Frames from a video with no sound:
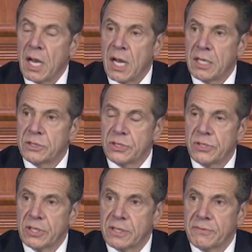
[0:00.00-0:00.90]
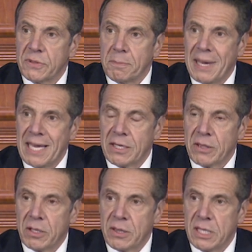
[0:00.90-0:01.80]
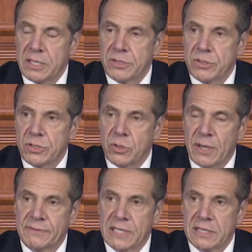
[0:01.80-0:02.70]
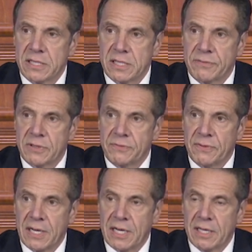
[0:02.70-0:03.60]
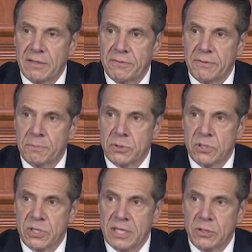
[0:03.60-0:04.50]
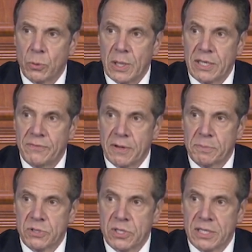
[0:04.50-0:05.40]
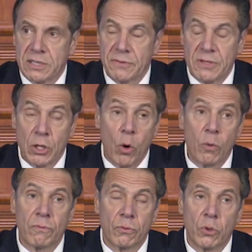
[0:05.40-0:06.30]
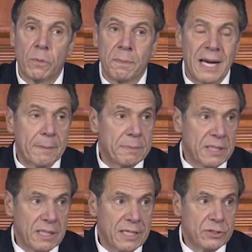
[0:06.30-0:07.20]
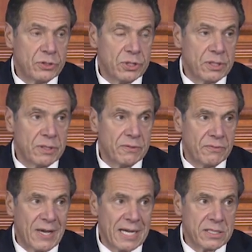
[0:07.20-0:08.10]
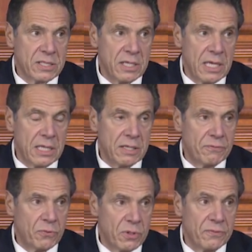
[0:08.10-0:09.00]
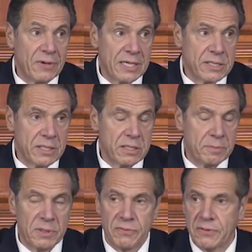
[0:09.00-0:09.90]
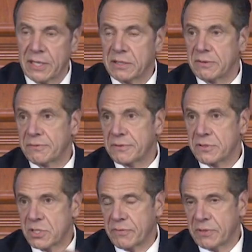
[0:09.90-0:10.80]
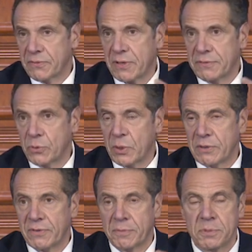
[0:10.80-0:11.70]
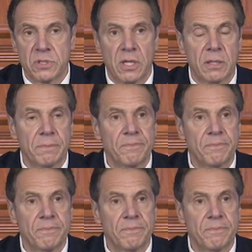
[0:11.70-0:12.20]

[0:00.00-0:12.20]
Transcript: Uh, just think of the math on this. You have to get to 75% to 85% of the overall population vaccinated for the vaccine to be effective, 75 to 85%.